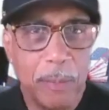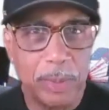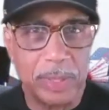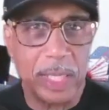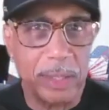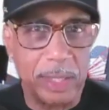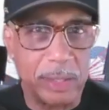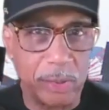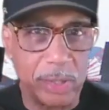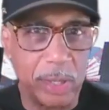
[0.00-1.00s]
particularly
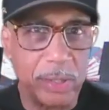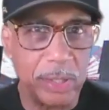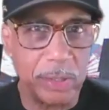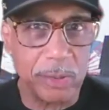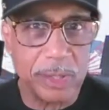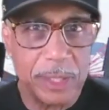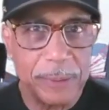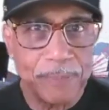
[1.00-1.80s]
in your young years.